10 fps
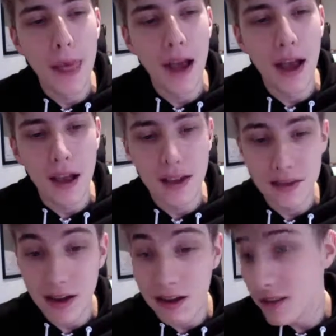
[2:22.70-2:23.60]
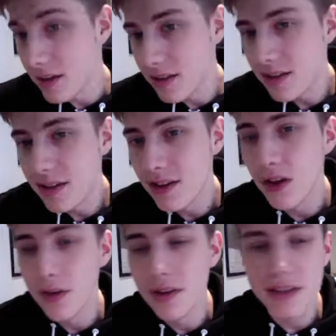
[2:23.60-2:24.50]
And I think
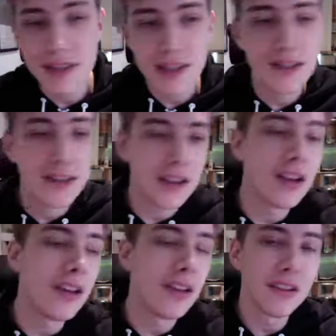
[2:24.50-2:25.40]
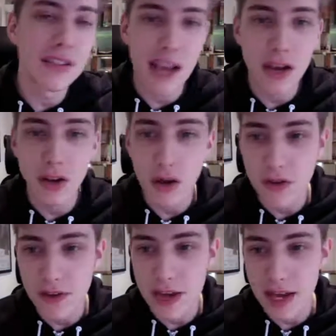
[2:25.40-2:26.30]
this is certainly the second load
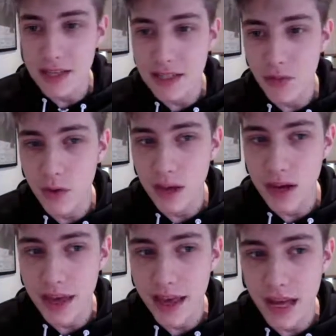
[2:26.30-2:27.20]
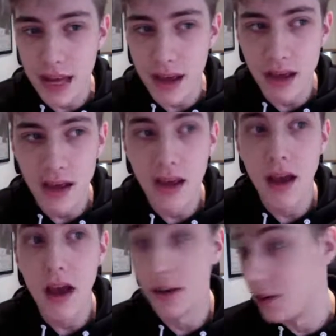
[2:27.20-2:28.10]
of kits that we're getting
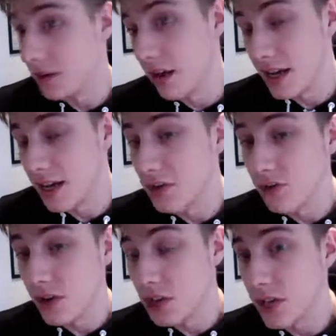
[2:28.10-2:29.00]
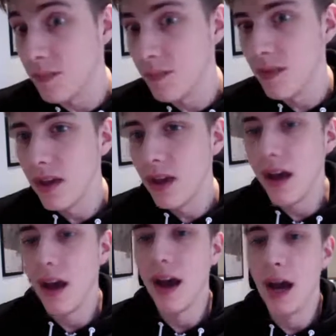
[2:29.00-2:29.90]
under Nike's regime.
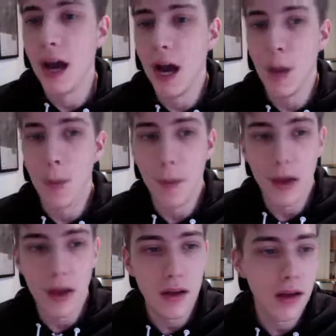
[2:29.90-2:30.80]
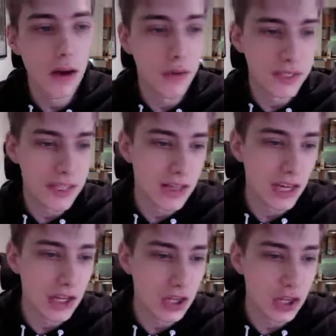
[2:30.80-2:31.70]
Obviously they
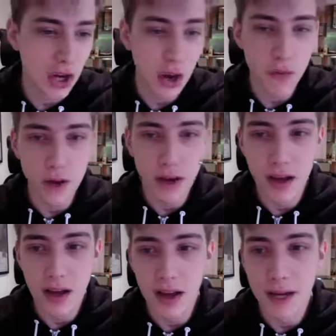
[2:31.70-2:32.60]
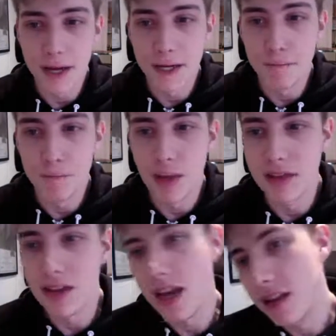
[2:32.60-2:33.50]
just took over at
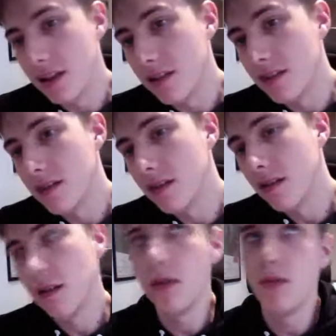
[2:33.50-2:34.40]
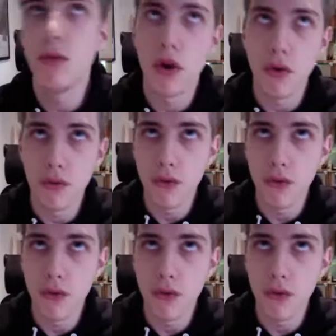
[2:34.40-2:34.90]
the end of